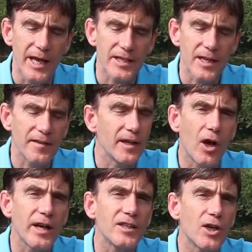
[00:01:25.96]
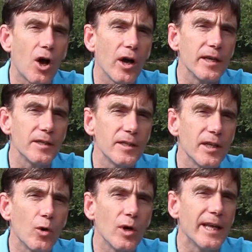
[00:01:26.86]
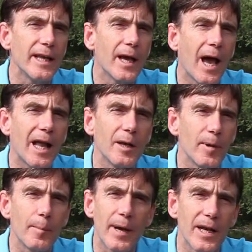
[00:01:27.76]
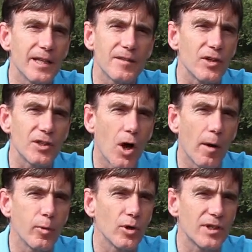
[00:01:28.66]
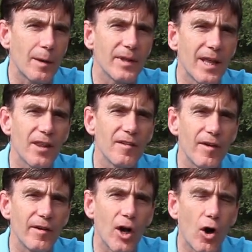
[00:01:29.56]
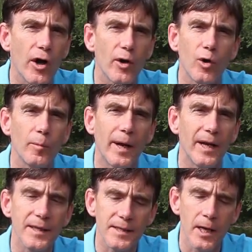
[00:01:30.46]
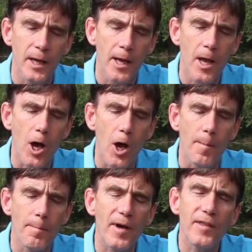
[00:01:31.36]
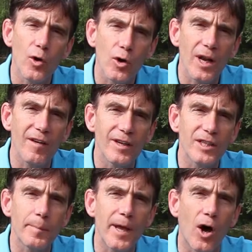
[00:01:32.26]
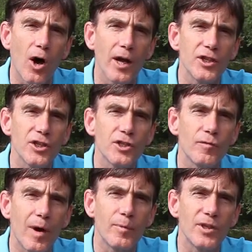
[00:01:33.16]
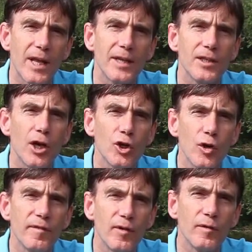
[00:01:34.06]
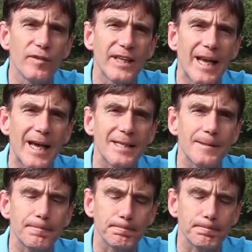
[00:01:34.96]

It's nothing like as high as the oily halibut pellets, for example, or some of the other very high oil pellets. But the oil level is a bit higher just to represent good food for the cats.